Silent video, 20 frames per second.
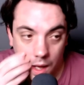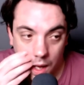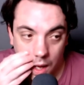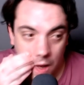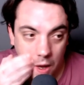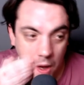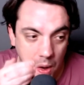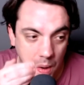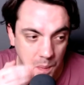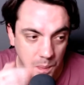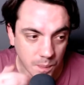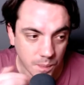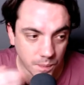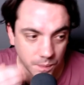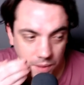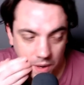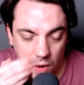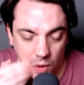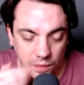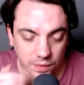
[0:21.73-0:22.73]

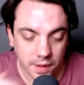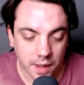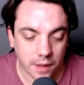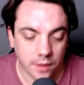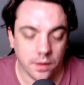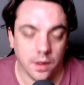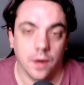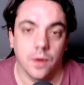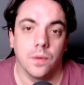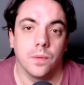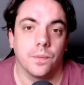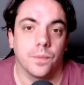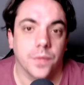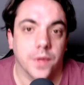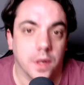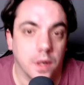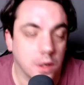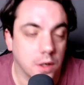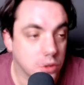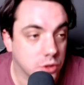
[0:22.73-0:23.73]
But on that note,
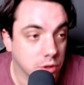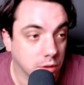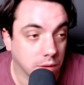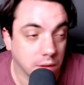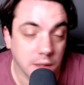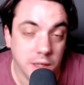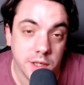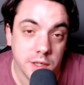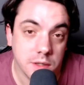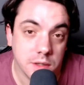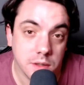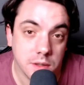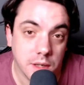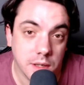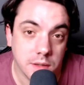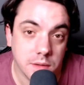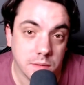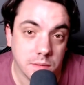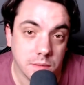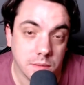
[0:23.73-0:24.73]
John Lynch
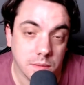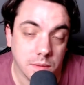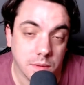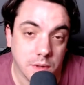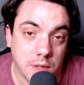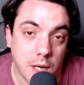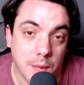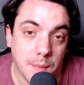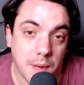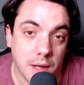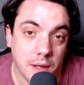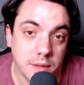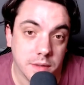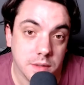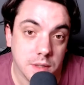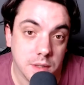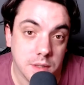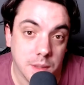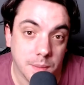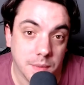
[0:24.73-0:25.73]
has come out and
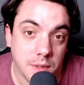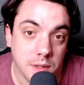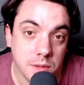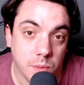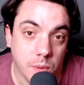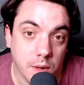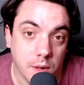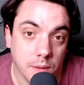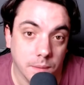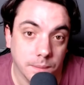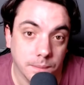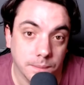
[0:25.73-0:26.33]
said something as well.